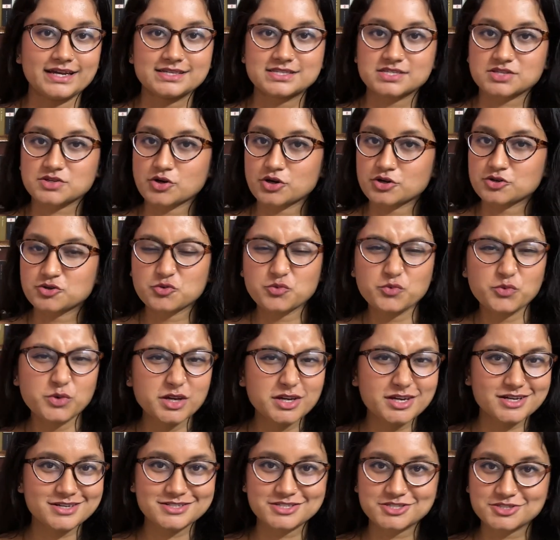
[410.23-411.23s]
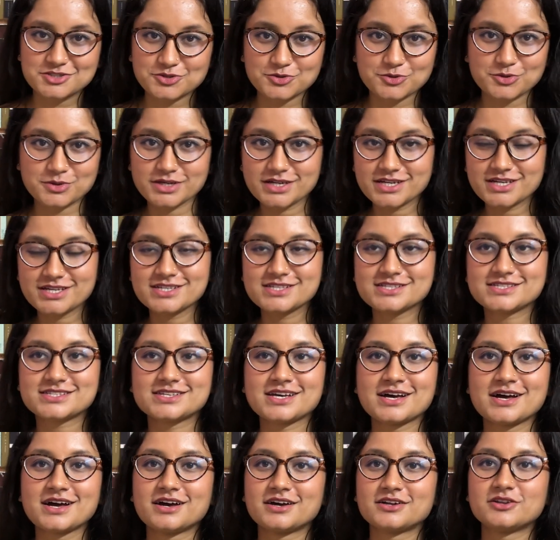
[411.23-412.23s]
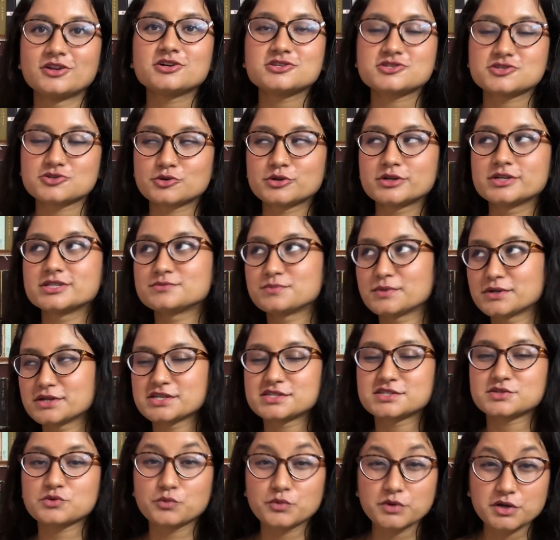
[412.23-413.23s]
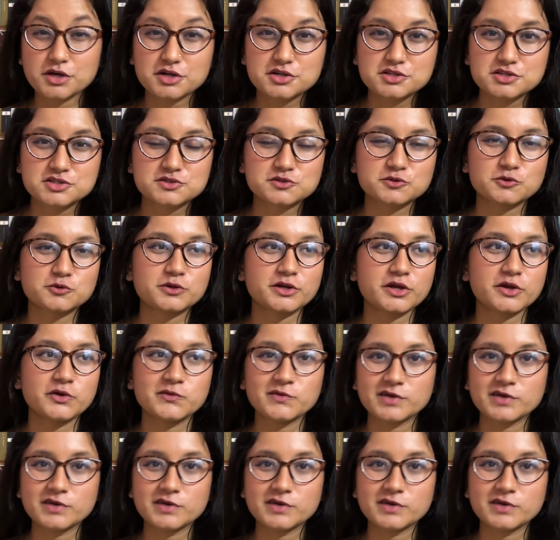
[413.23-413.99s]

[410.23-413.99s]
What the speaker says: It's got weird stories, not stories, but it's a weird story.